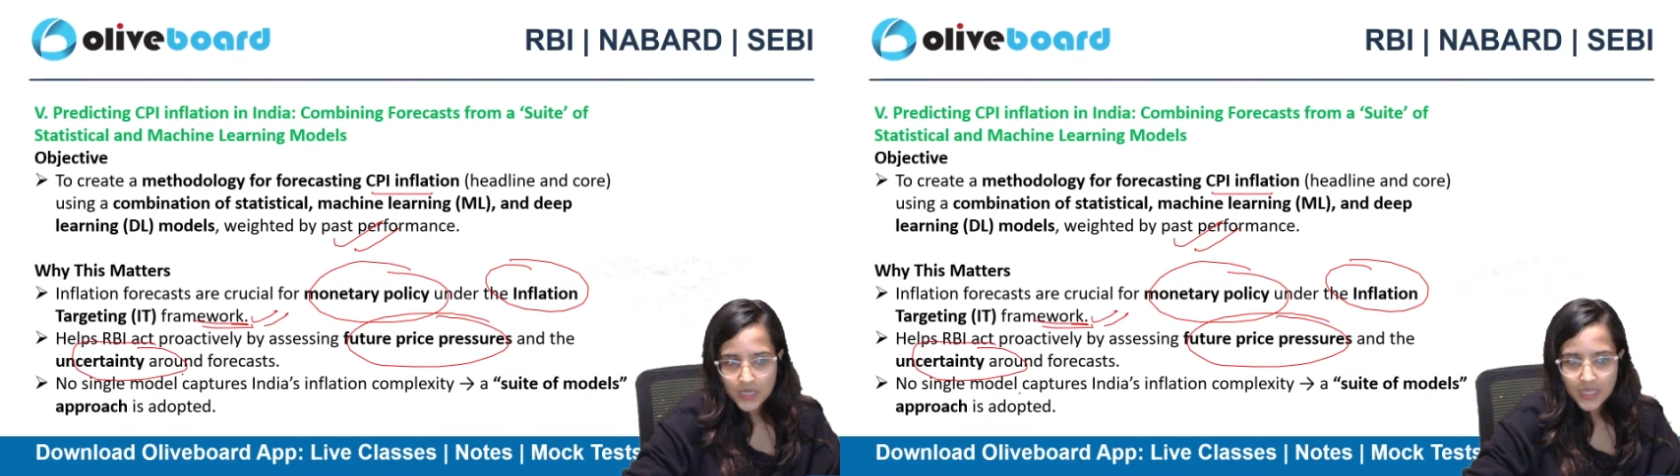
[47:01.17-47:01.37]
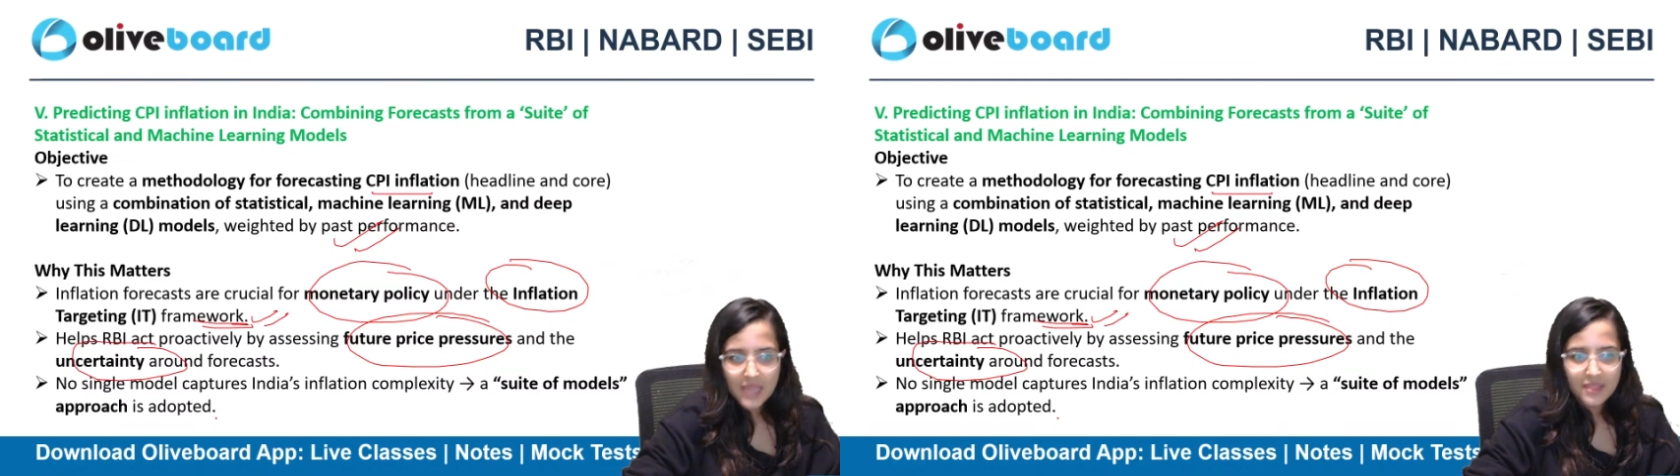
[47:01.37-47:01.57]

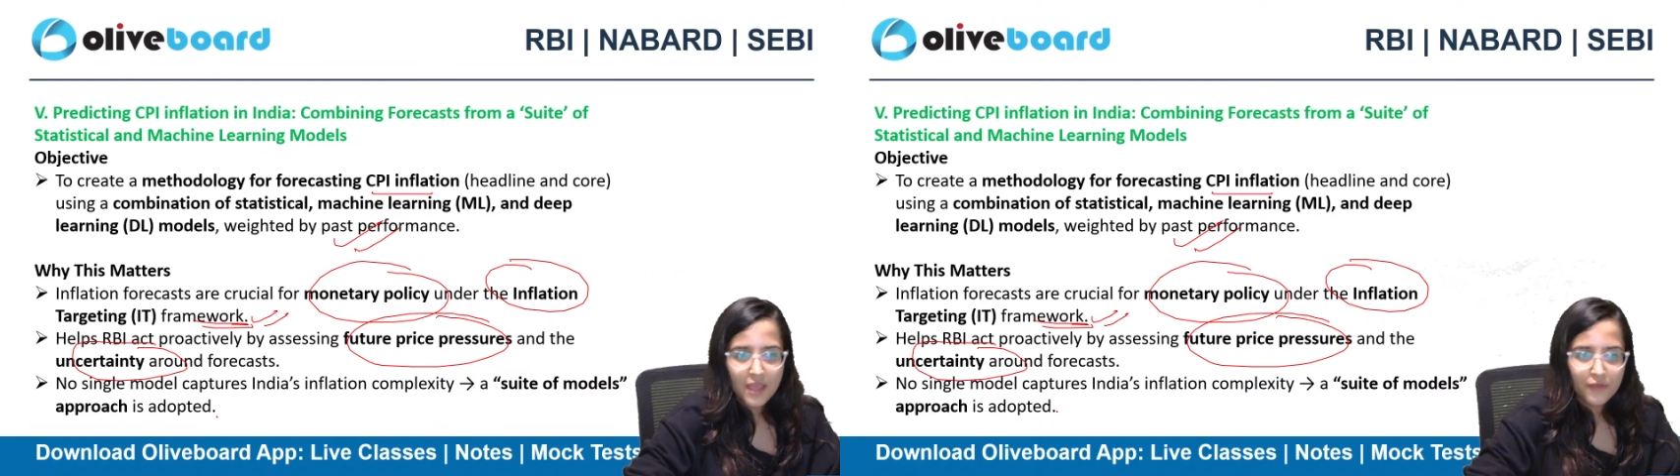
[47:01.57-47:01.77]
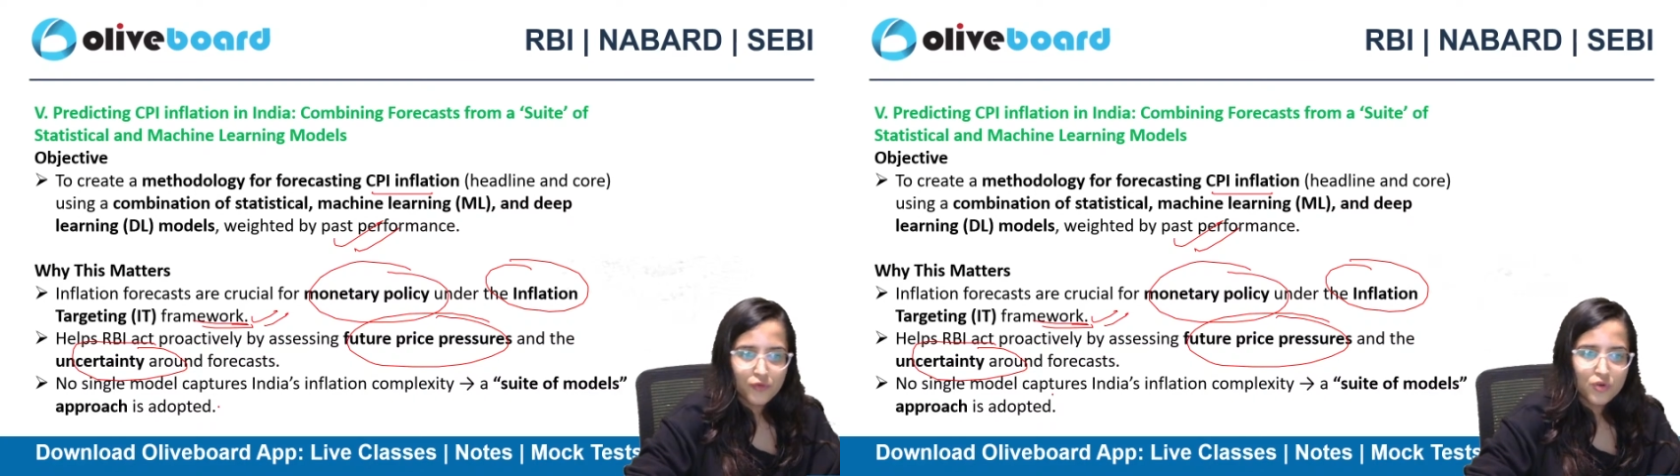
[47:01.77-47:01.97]
Okay, and
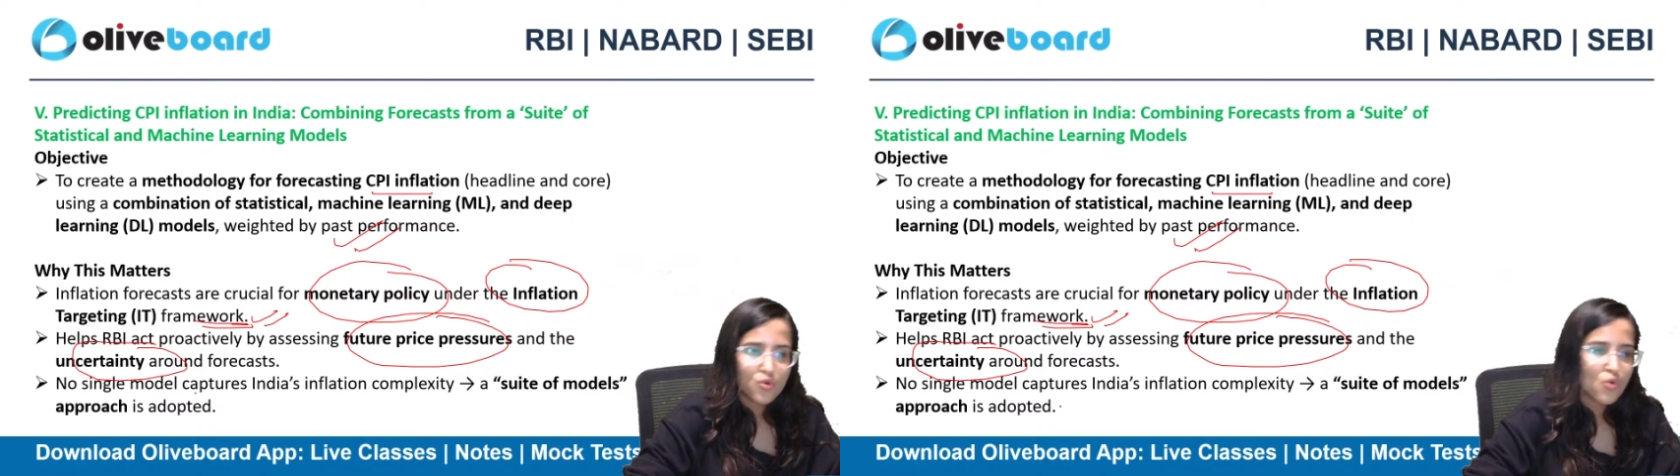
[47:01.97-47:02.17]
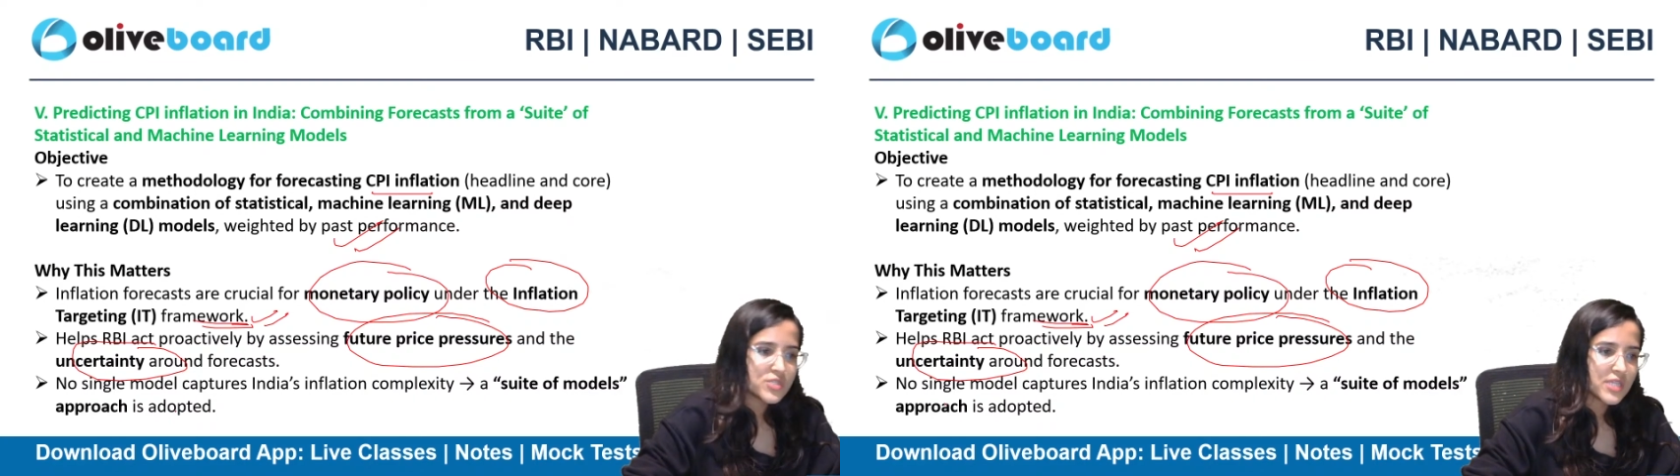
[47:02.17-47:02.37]
therefore
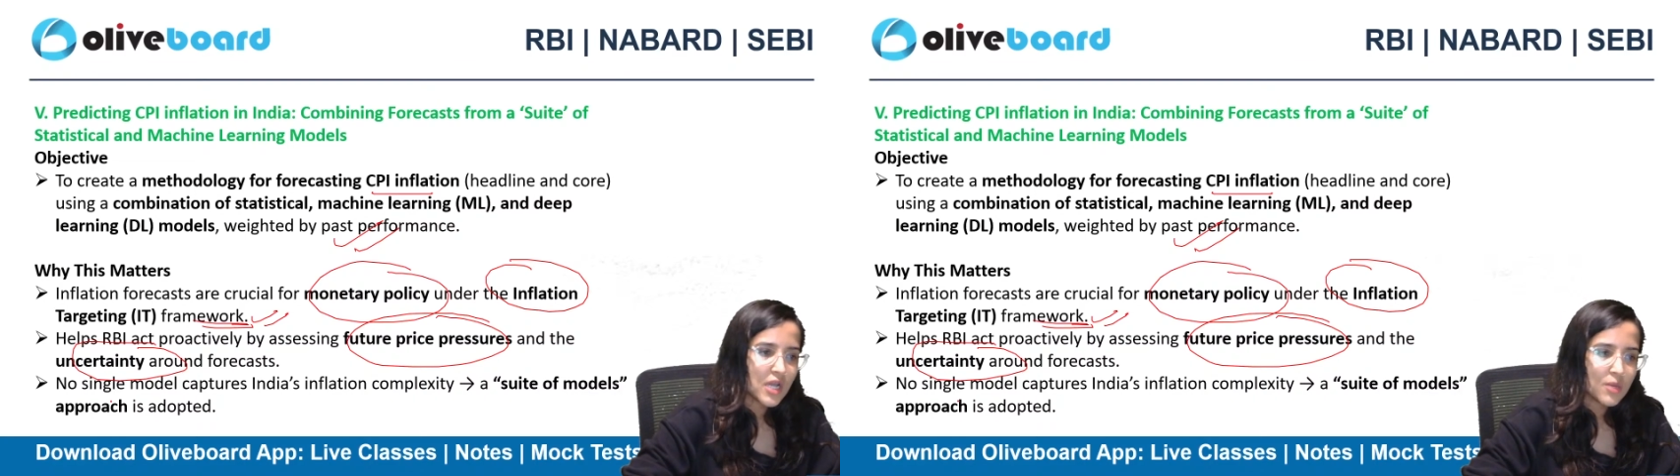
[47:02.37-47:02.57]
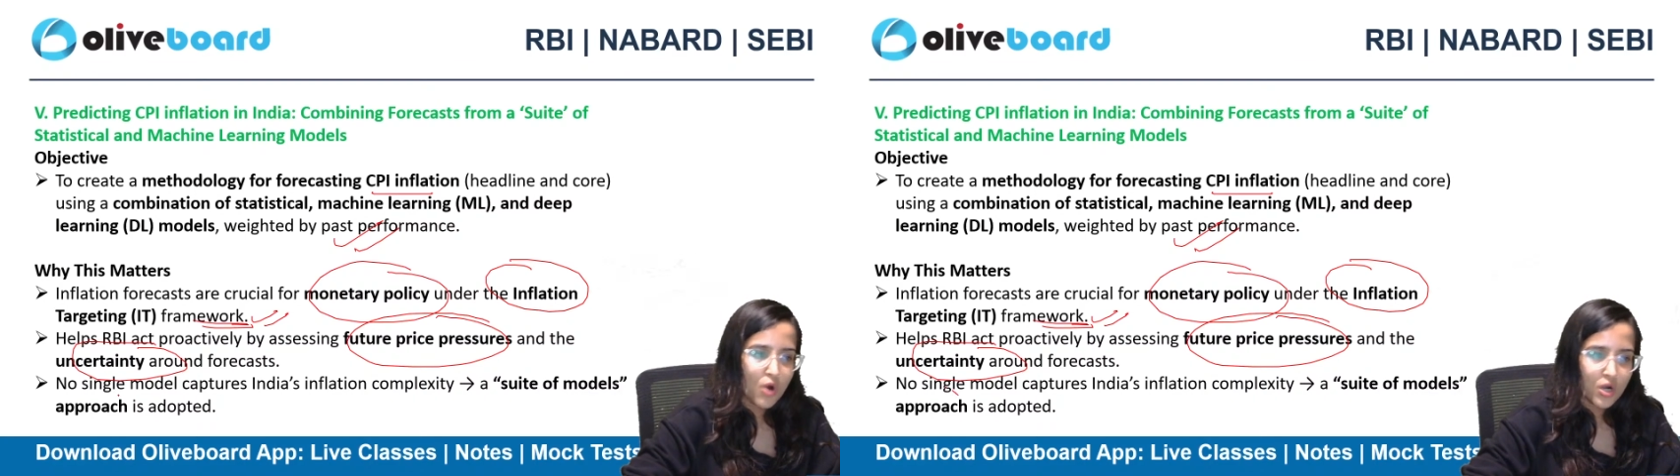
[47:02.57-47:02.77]
no
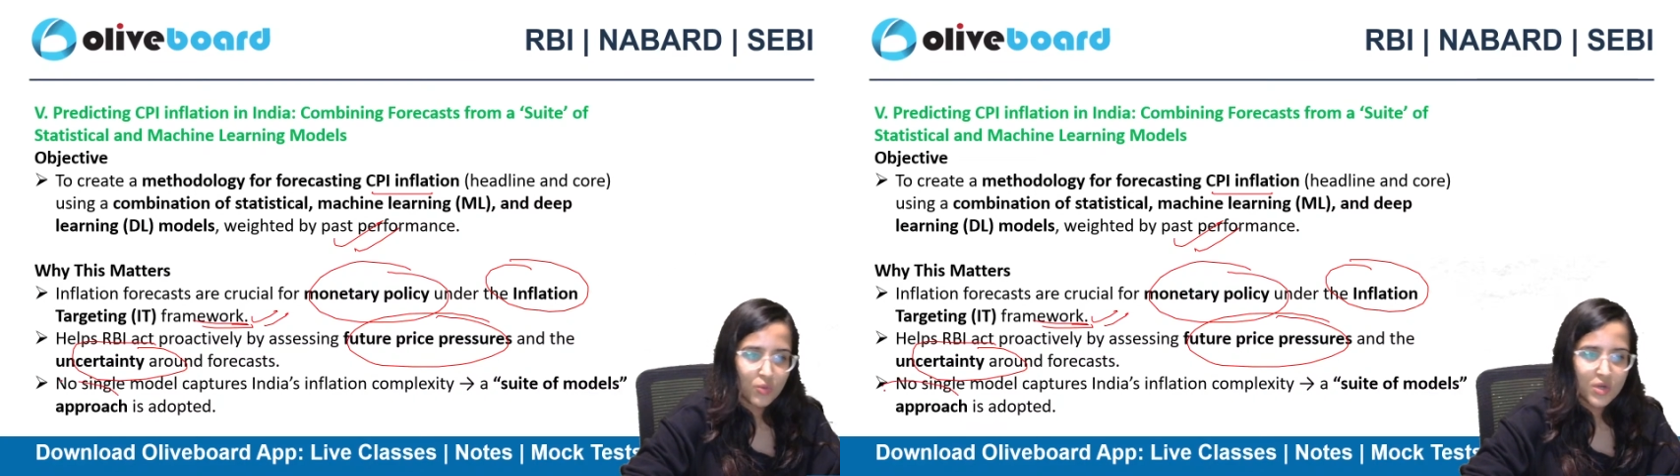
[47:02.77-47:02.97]
single model.